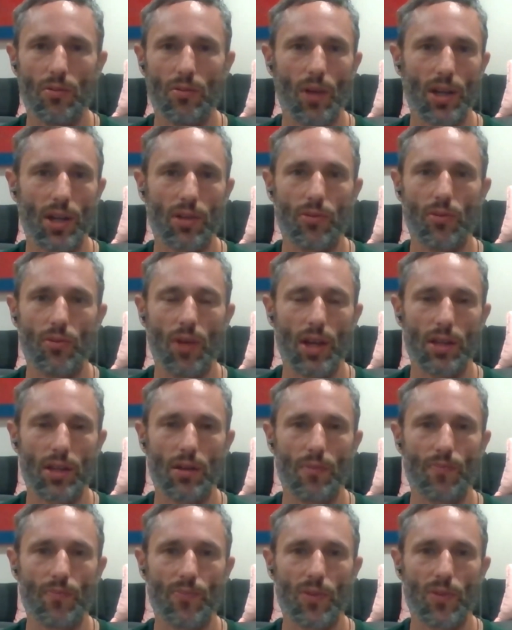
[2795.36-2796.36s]
Like
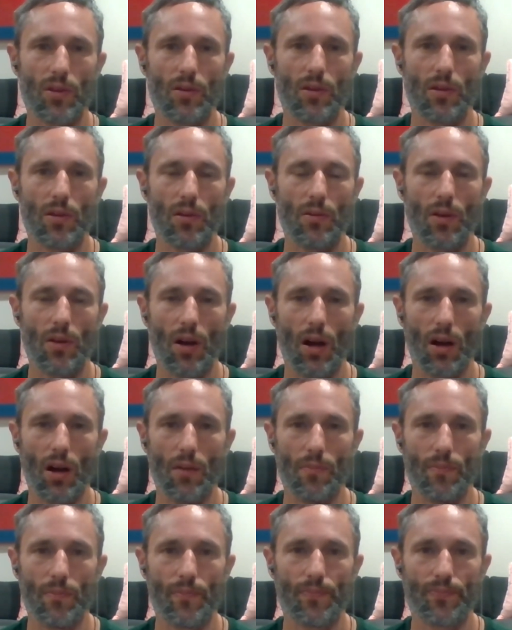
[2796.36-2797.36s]

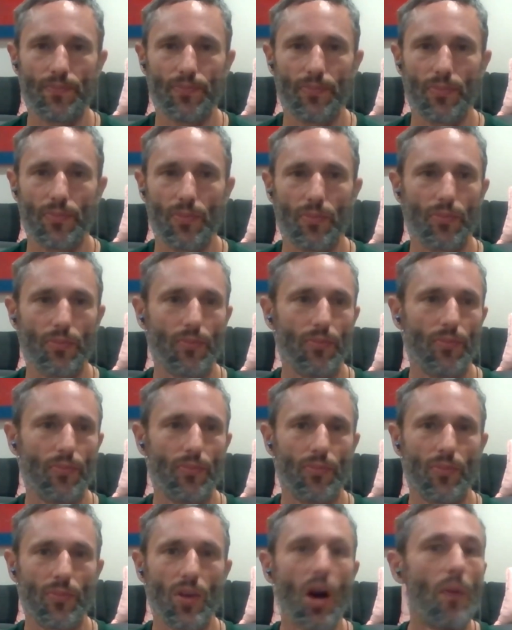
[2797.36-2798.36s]

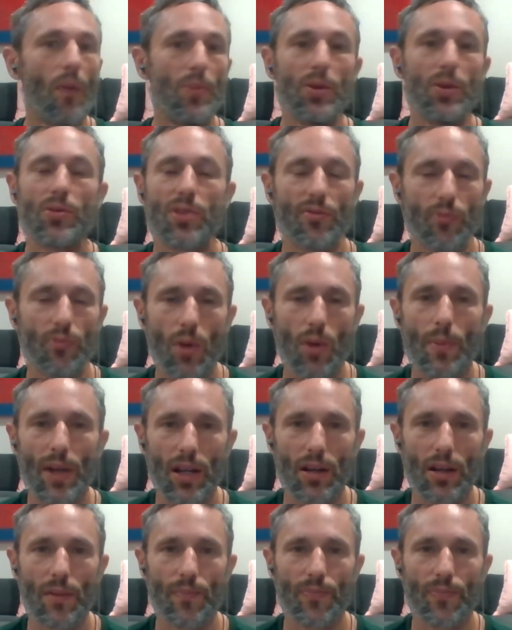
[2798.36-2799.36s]
abuse of women.